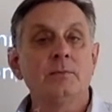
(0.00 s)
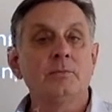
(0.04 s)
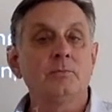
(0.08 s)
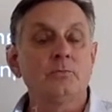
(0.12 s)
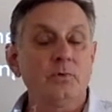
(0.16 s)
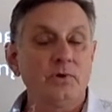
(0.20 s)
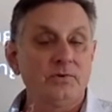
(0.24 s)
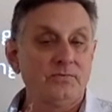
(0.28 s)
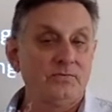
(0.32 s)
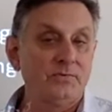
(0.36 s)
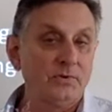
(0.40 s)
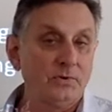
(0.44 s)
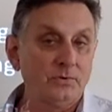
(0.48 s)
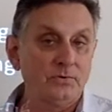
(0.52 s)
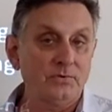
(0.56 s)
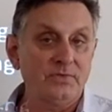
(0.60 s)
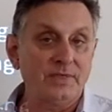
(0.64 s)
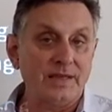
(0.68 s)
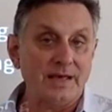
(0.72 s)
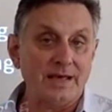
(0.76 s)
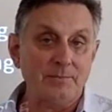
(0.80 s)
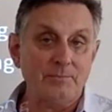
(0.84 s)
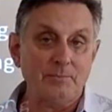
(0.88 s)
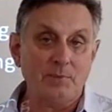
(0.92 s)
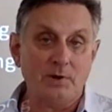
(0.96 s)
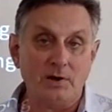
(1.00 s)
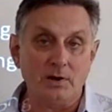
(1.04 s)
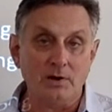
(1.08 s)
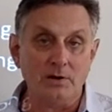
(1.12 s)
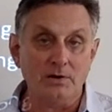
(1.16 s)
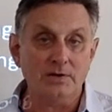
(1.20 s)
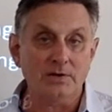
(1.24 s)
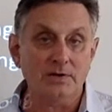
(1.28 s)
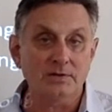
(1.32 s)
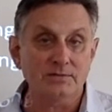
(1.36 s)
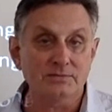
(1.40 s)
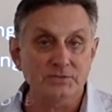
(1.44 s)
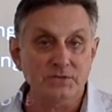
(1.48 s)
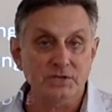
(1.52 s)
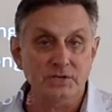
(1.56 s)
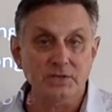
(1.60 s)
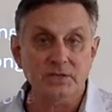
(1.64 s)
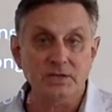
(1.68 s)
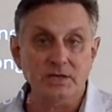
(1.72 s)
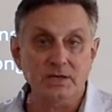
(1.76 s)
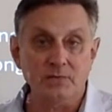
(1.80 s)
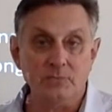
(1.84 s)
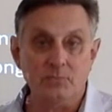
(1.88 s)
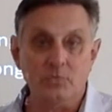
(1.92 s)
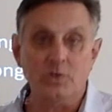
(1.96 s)
Review that part of Gen
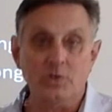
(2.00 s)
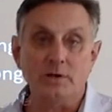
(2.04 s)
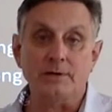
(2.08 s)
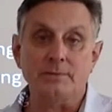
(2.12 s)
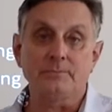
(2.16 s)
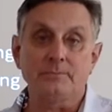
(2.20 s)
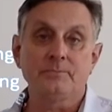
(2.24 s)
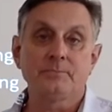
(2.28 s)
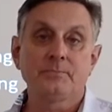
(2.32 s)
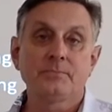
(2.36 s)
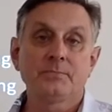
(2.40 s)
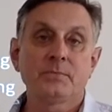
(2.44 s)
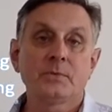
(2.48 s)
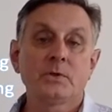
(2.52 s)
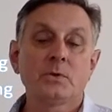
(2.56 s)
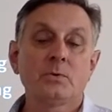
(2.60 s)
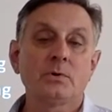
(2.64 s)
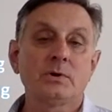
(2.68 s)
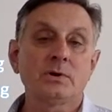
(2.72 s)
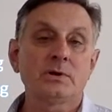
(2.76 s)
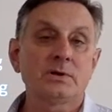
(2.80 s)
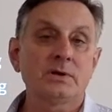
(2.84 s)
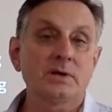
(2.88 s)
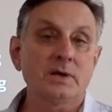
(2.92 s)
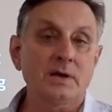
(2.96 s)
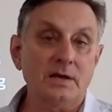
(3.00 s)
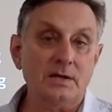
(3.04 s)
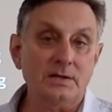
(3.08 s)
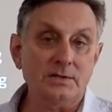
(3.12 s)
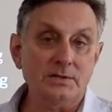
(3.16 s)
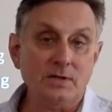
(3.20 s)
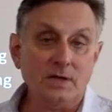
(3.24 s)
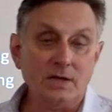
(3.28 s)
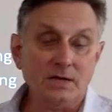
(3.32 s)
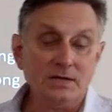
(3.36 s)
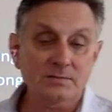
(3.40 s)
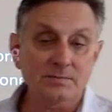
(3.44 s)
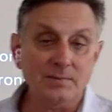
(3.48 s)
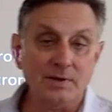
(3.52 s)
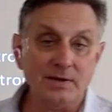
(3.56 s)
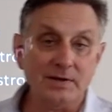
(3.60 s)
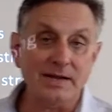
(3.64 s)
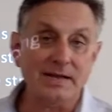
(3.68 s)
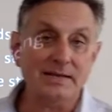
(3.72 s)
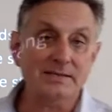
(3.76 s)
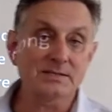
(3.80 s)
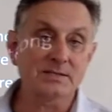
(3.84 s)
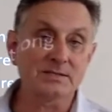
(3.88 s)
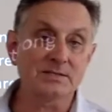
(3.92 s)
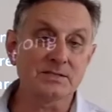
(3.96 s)
Chem 1, where it talks about
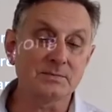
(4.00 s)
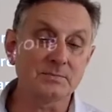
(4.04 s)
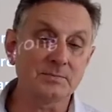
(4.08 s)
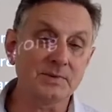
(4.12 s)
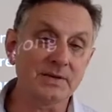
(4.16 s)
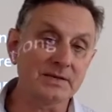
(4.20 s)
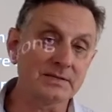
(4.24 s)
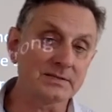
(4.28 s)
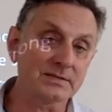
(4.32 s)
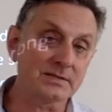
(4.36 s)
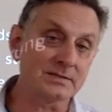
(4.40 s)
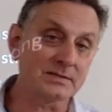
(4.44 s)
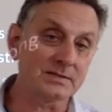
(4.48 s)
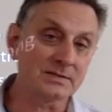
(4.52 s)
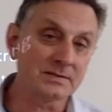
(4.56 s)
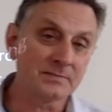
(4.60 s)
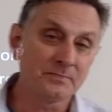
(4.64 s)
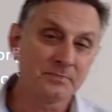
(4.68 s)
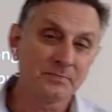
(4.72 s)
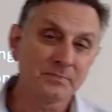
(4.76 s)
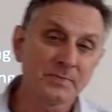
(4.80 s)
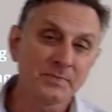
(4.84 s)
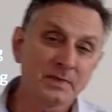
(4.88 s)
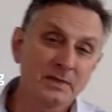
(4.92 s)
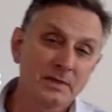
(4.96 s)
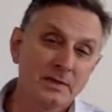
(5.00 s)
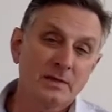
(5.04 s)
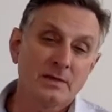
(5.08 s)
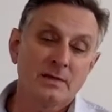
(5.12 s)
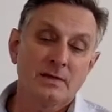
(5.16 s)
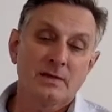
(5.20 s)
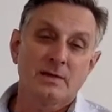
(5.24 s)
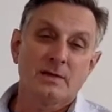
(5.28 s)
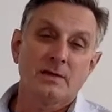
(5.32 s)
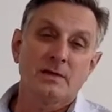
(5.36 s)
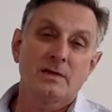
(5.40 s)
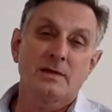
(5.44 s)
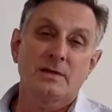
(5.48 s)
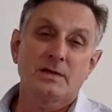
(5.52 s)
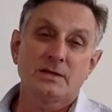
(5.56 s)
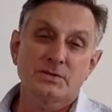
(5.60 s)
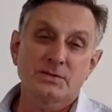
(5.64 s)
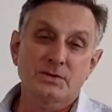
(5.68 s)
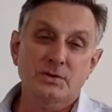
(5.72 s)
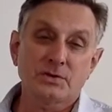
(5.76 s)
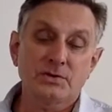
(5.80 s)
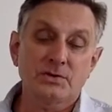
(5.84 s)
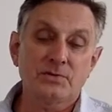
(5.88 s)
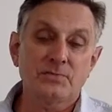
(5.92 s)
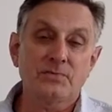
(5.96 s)
acids and bases.
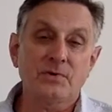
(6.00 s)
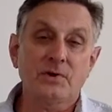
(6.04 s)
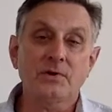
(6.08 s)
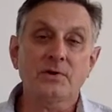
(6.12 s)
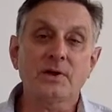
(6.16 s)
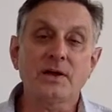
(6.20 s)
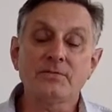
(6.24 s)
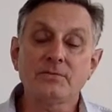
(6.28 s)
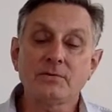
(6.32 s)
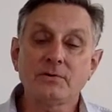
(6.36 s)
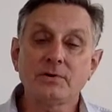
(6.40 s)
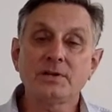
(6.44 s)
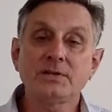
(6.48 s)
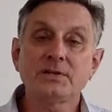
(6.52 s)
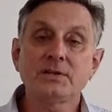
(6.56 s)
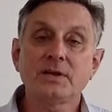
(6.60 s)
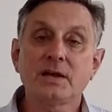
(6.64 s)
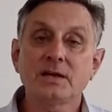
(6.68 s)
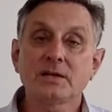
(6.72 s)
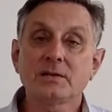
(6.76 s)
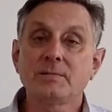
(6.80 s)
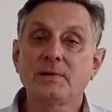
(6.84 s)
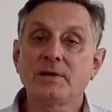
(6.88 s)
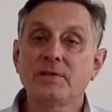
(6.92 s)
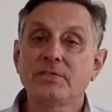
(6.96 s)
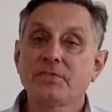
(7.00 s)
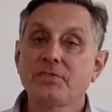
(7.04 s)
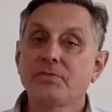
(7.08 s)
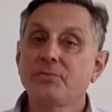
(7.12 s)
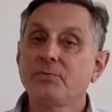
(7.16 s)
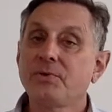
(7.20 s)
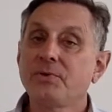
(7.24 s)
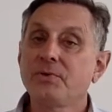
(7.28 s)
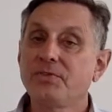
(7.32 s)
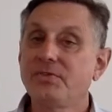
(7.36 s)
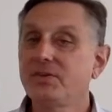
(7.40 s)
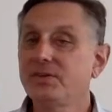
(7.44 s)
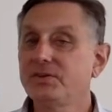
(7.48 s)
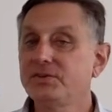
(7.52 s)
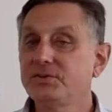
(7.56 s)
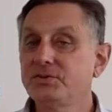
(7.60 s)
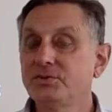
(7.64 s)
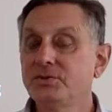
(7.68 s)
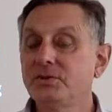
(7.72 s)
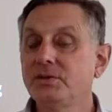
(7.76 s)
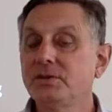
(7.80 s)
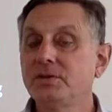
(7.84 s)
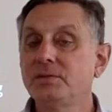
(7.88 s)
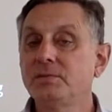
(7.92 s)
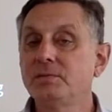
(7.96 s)
So I've already talked about 3 things you
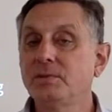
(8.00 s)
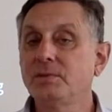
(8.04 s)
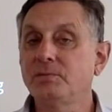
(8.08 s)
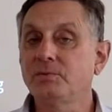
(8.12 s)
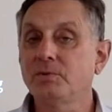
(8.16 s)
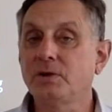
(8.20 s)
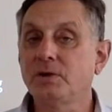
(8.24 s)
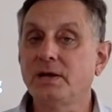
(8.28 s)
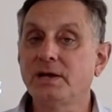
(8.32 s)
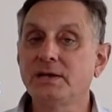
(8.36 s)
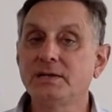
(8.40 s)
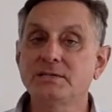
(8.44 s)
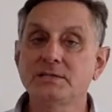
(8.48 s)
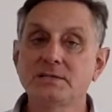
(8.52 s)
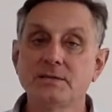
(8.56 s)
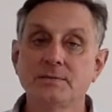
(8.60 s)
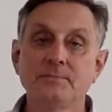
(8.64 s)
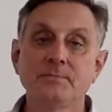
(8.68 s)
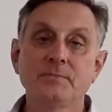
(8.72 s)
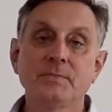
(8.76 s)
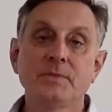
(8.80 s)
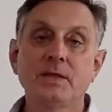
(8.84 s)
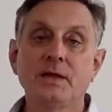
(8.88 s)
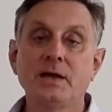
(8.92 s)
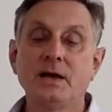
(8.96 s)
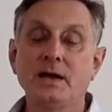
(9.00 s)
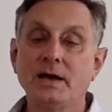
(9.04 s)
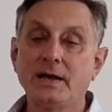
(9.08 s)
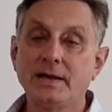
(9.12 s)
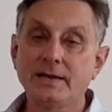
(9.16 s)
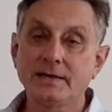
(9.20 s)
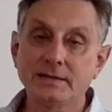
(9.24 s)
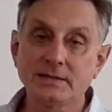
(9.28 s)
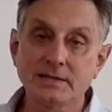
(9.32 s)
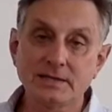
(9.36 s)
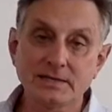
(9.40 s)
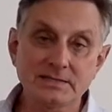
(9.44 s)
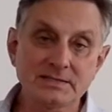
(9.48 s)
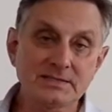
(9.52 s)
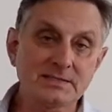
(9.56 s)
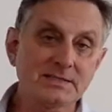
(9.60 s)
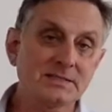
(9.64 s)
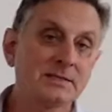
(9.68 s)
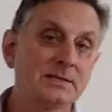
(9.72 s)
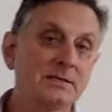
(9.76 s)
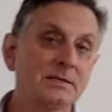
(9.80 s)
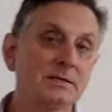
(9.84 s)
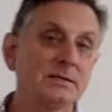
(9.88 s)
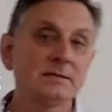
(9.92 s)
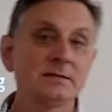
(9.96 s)
need to memorize: ion
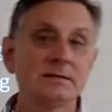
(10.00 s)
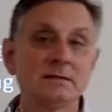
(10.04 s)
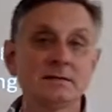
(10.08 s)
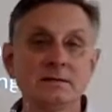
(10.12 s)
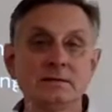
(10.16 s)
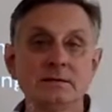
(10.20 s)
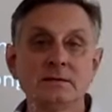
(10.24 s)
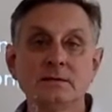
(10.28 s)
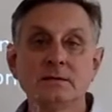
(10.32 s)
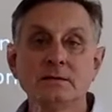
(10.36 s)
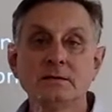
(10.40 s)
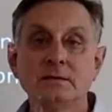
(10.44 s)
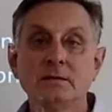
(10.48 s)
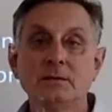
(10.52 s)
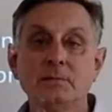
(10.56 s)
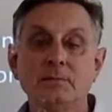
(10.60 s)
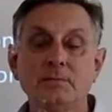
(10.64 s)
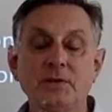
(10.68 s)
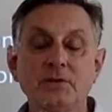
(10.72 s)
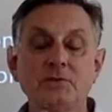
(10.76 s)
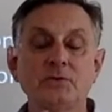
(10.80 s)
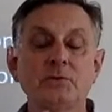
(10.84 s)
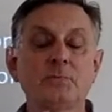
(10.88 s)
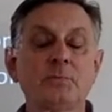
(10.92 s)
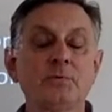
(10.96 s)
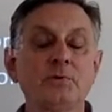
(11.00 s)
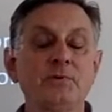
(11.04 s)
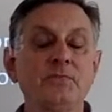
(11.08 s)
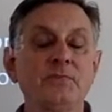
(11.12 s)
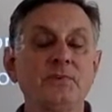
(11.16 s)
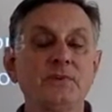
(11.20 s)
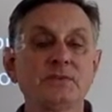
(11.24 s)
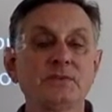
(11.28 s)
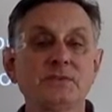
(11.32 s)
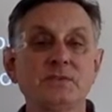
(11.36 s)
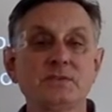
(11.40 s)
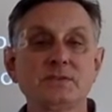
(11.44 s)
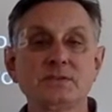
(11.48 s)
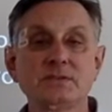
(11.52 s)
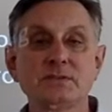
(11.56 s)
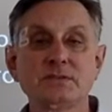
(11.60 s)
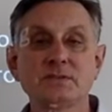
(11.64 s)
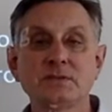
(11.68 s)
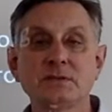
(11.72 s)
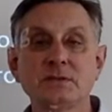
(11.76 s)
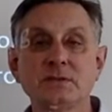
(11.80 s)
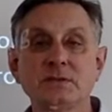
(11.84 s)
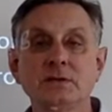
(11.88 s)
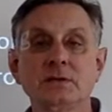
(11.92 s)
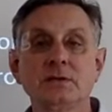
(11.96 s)
list, metric
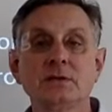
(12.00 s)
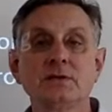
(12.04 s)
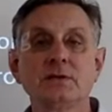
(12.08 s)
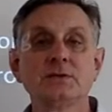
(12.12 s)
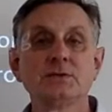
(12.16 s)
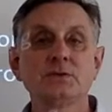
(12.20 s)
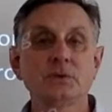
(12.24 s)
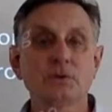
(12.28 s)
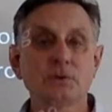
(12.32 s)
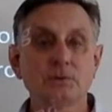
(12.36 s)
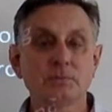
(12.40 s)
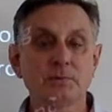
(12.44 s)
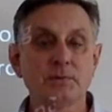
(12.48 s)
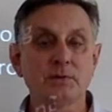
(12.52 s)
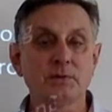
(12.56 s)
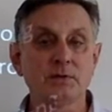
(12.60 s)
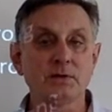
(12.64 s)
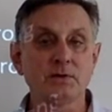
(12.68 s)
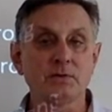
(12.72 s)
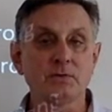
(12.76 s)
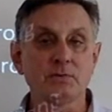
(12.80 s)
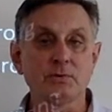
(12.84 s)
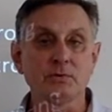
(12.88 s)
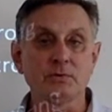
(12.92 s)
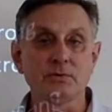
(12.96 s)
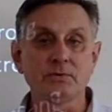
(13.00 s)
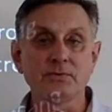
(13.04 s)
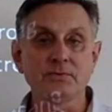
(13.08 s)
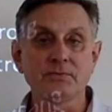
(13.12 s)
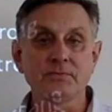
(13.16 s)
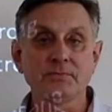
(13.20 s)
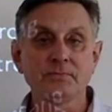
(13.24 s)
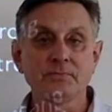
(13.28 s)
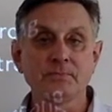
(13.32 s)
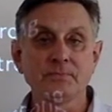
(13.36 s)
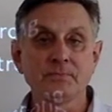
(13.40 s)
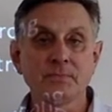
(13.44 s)
prefixes, solubility rules.